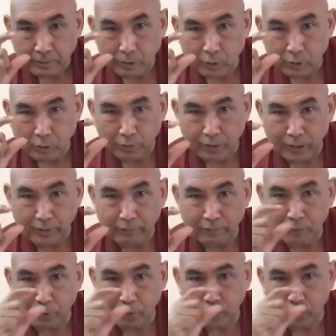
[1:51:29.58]
when you find
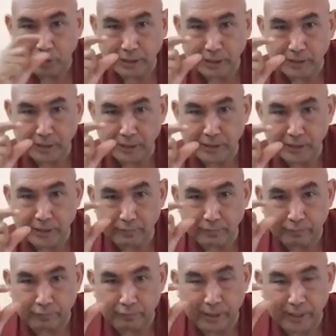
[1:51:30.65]
few
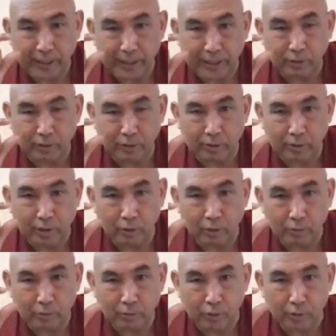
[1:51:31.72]
sentences very, you know, kind
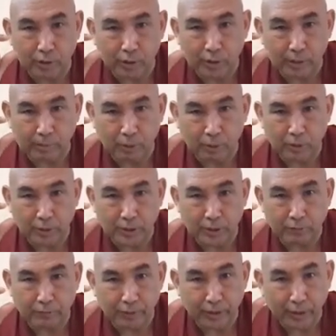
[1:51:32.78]
of
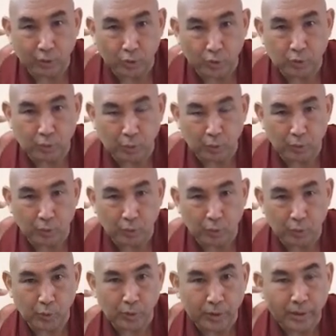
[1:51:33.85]
important, very useful for
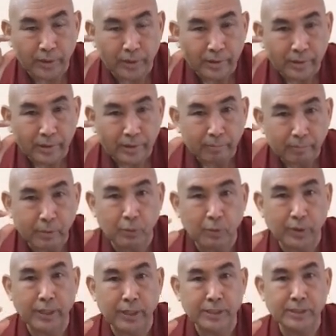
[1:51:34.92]
you,
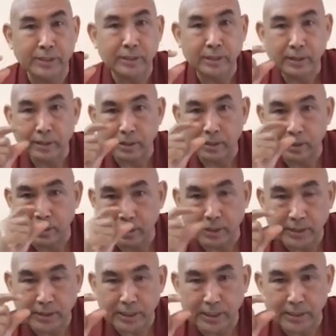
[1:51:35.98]
memorize
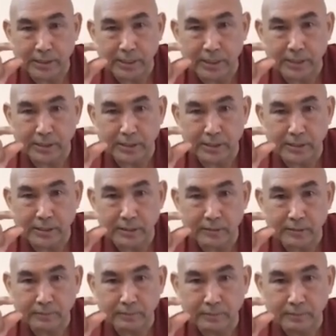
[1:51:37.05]
the sentence.